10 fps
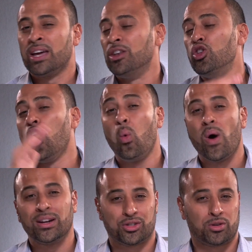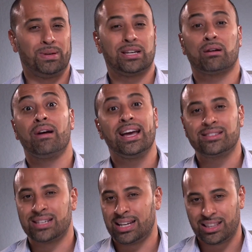No one should be
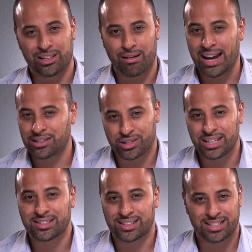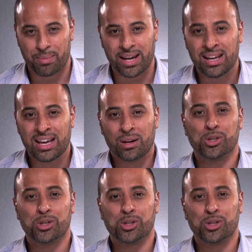crazy in Christ Jesus. Amen.